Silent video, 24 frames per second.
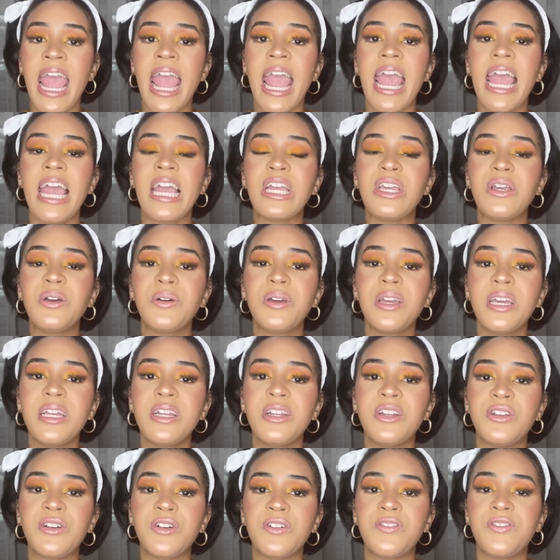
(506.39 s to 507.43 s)
and you can
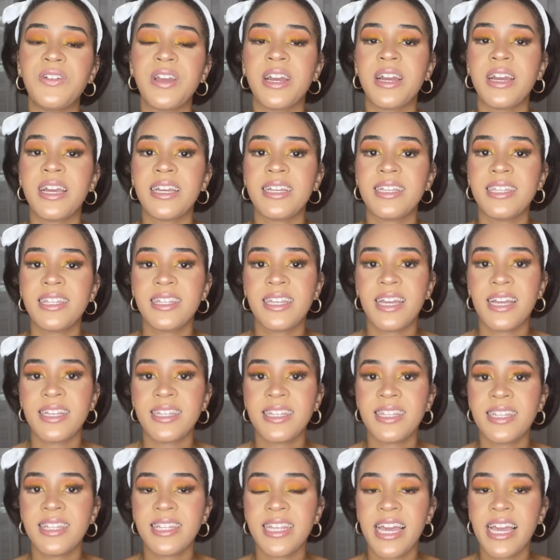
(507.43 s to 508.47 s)
do various things
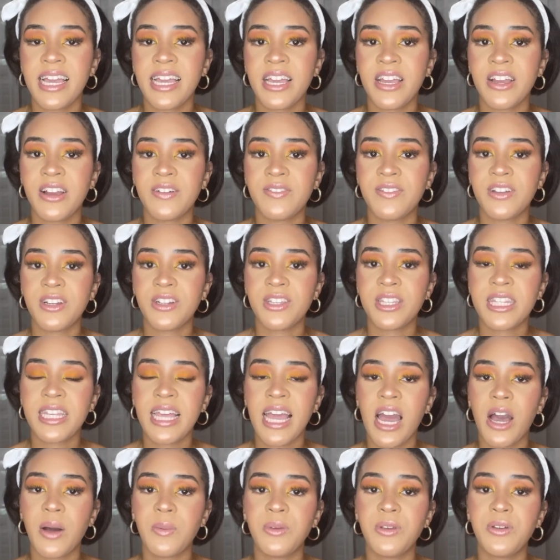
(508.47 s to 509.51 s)
to take care of your scalp.